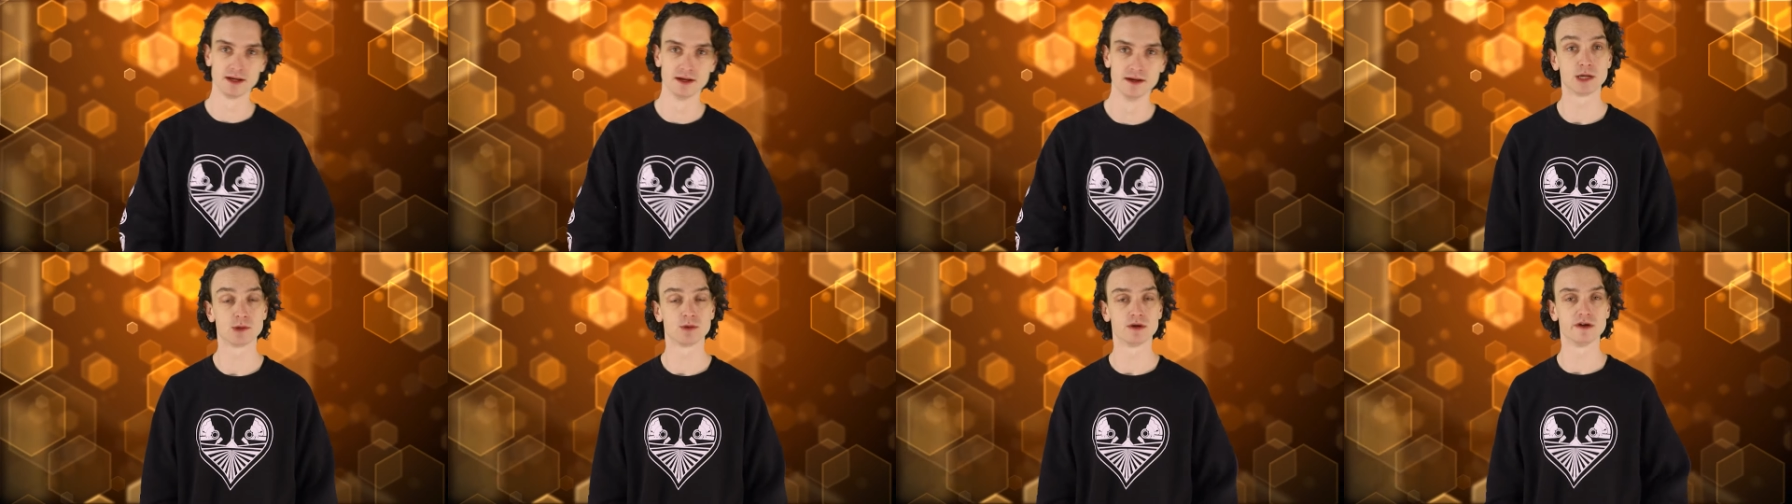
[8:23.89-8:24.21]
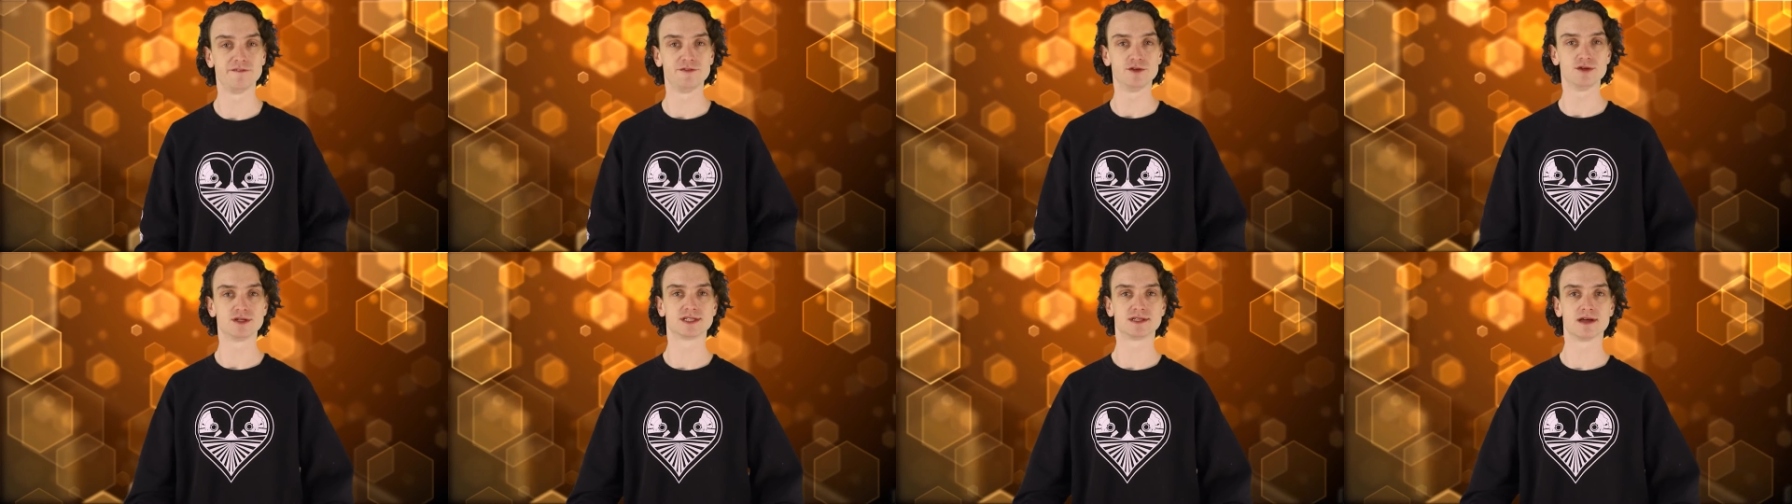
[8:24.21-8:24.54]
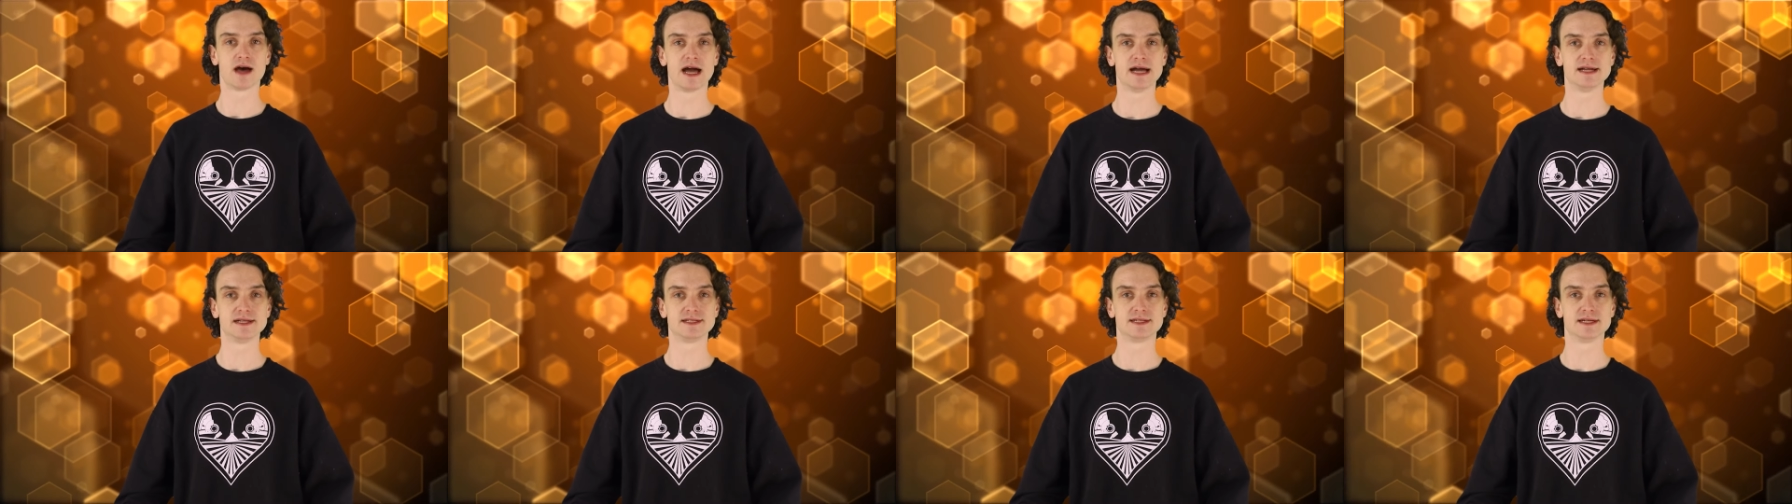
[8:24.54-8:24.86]
There were a few
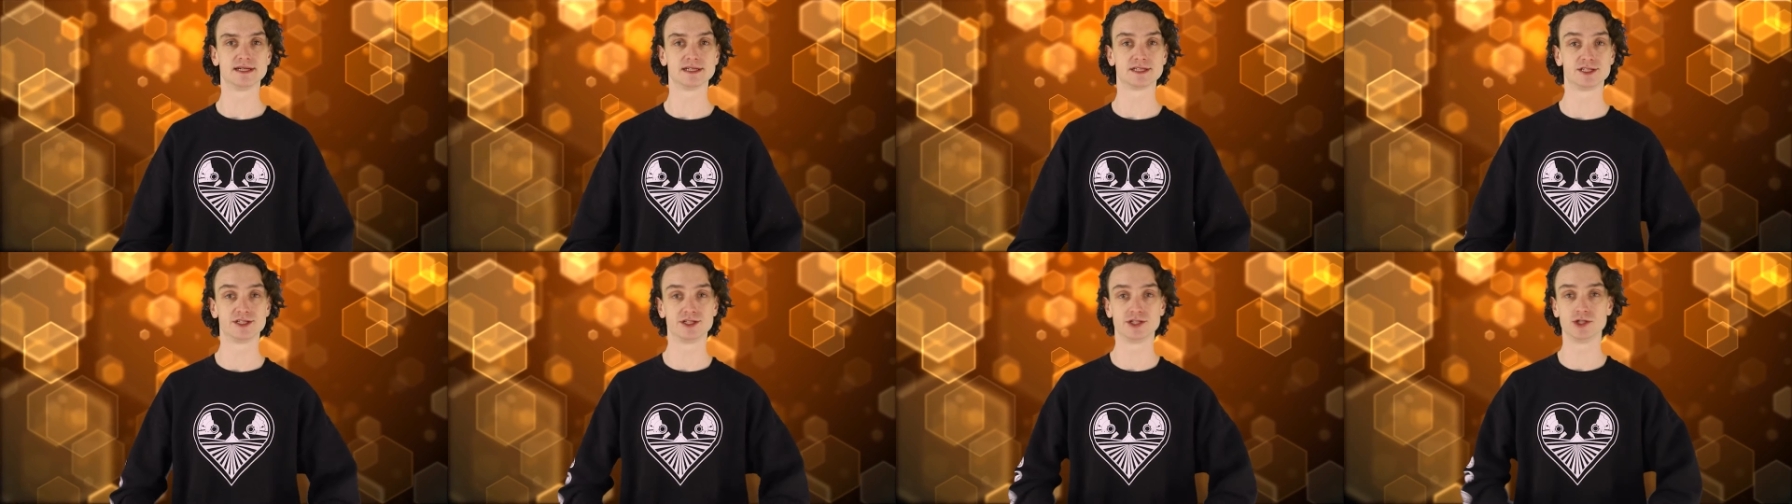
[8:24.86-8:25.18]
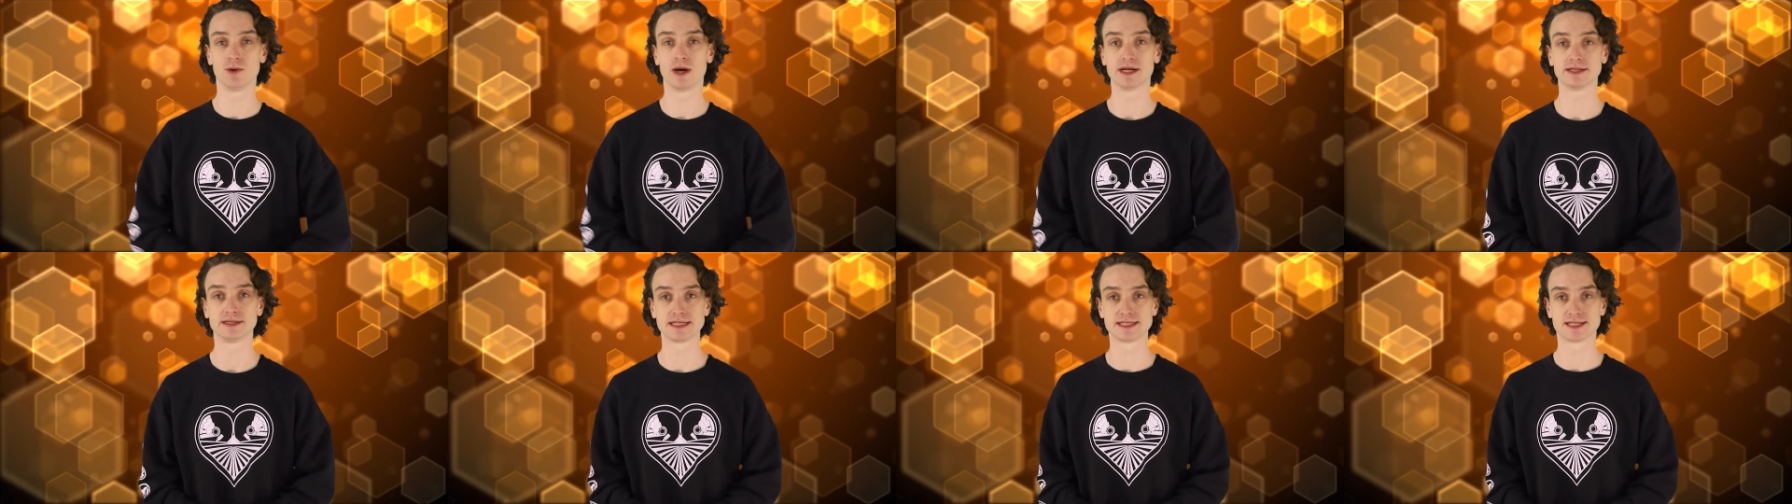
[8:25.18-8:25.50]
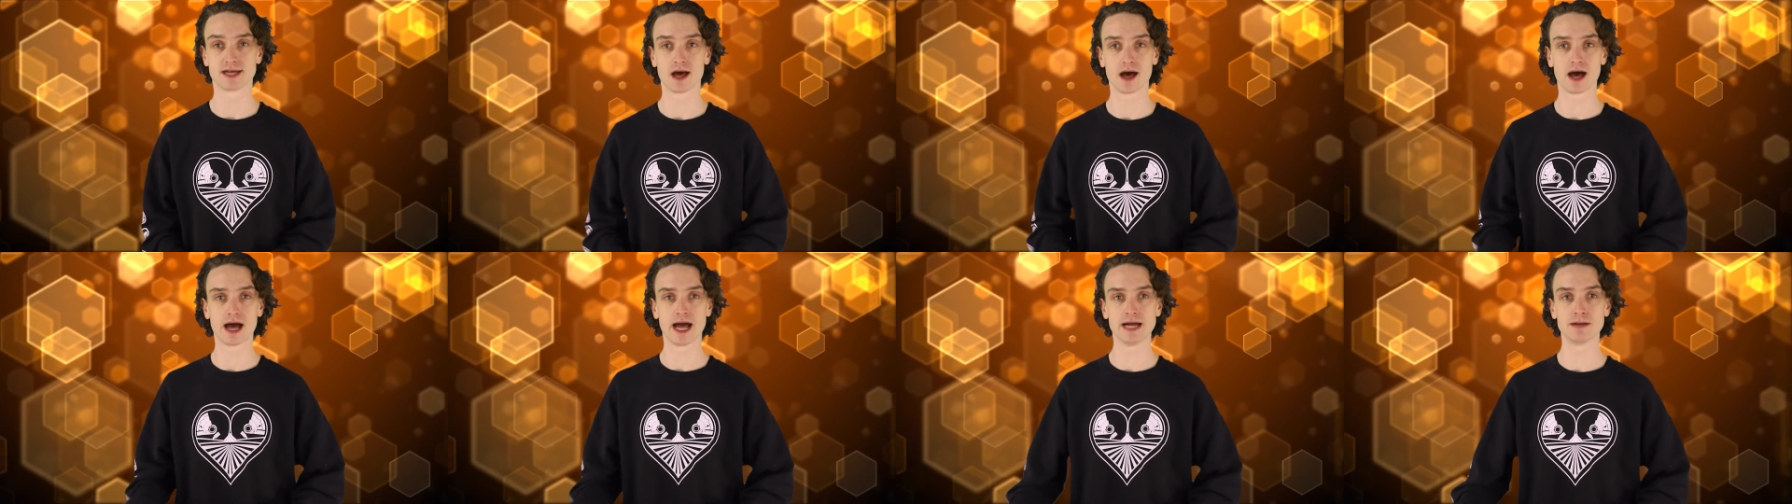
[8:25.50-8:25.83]
scientists who at the
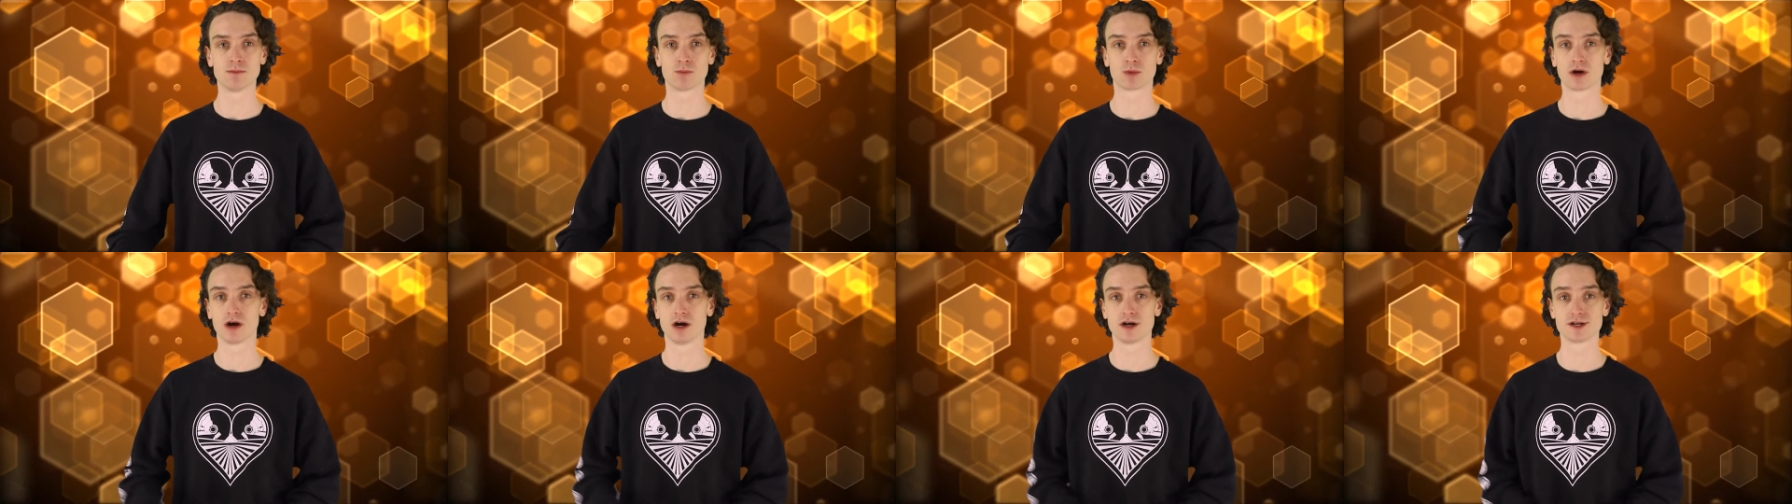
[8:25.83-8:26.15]
time were